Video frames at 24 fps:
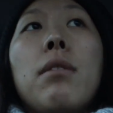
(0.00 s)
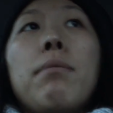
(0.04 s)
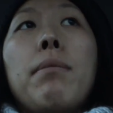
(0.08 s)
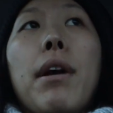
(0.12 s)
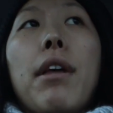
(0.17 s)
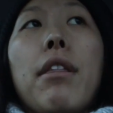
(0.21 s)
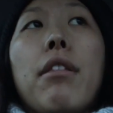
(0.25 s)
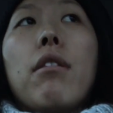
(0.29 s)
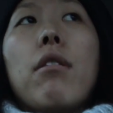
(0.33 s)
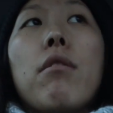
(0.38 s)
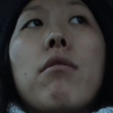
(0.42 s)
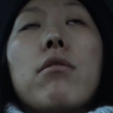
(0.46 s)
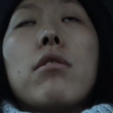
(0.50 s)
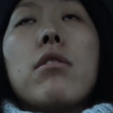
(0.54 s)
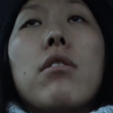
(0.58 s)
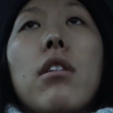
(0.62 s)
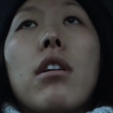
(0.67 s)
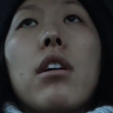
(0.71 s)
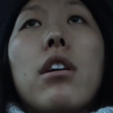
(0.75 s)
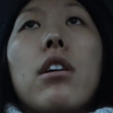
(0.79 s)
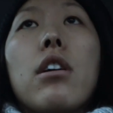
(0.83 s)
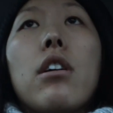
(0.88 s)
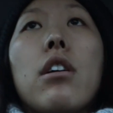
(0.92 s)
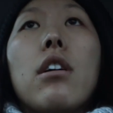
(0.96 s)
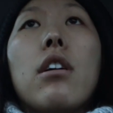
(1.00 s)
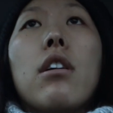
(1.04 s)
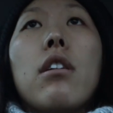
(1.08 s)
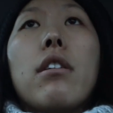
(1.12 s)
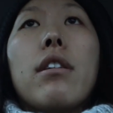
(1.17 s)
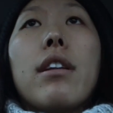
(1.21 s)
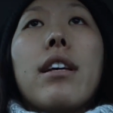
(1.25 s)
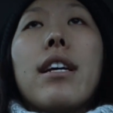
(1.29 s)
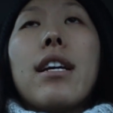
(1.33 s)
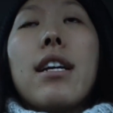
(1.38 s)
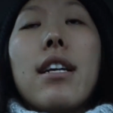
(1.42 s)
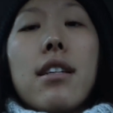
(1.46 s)
My throat is starting to
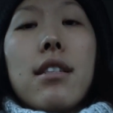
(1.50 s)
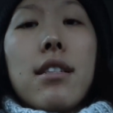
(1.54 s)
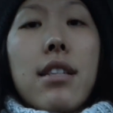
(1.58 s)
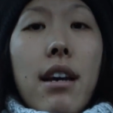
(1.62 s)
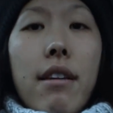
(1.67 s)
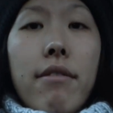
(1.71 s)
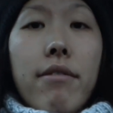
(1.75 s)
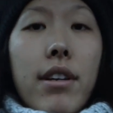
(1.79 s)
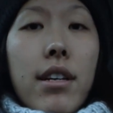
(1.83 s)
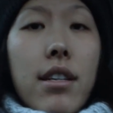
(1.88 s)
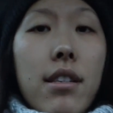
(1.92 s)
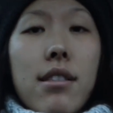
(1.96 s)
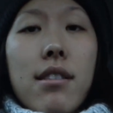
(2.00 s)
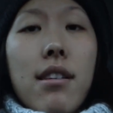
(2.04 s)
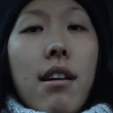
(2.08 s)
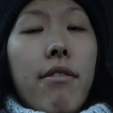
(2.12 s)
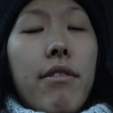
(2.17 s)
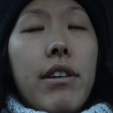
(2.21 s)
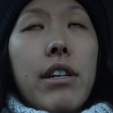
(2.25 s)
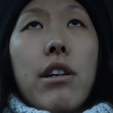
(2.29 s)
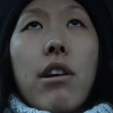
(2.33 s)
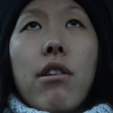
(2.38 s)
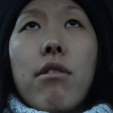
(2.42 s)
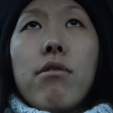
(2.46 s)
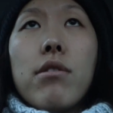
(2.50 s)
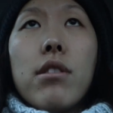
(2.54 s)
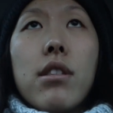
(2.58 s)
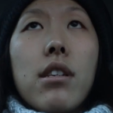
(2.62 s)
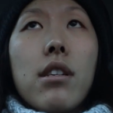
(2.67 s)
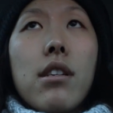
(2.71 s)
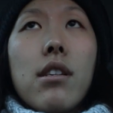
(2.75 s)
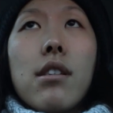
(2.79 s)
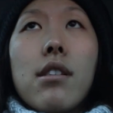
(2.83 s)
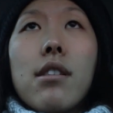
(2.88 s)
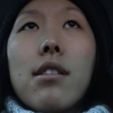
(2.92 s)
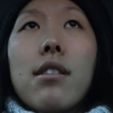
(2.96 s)
hurt. The kids have like stuffy
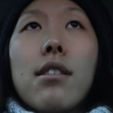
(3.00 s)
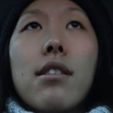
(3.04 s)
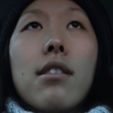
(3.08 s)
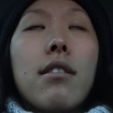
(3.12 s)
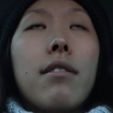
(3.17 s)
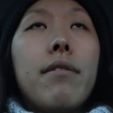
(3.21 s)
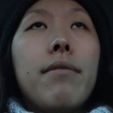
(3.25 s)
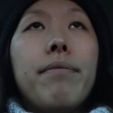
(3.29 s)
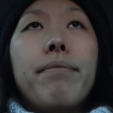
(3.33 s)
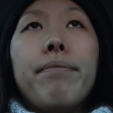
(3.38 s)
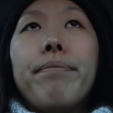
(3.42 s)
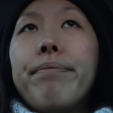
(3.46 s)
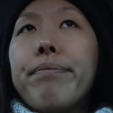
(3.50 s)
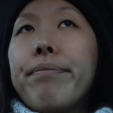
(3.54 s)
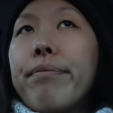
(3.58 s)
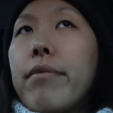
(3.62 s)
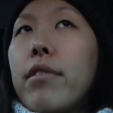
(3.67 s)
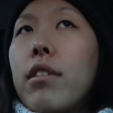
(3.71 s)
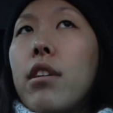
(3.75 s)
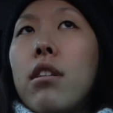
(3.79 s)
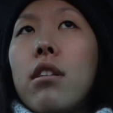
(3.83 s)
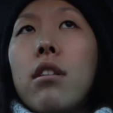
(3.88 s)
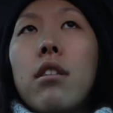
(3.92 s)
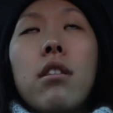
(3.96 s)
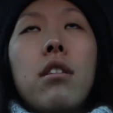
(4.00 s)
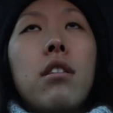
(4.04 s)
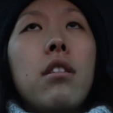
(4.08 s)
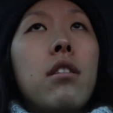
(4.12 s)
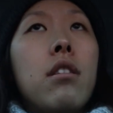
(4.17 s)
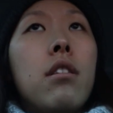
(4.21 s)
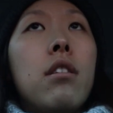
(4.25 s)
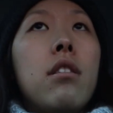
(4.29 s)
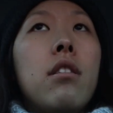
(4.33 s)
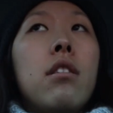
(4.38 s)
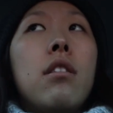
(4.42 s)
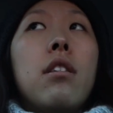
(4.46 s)
noses.
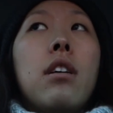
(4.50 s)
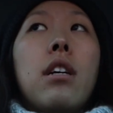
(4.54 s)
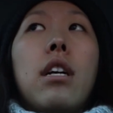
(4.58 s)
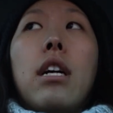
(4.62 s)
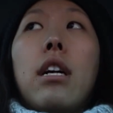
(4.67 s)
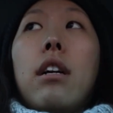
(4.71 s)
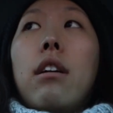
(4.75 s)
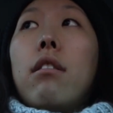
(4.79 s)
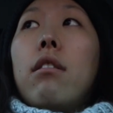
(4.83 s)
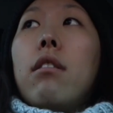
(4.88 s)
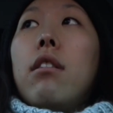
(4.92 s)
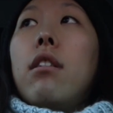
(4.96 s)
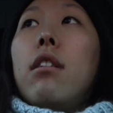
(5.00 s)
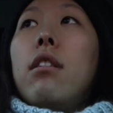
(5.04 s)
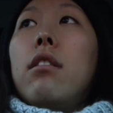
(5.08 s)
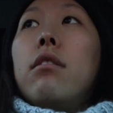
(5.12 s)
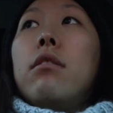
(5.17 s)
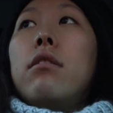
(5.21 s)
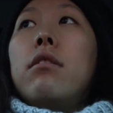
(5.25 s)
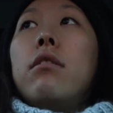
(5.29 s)
I don't know.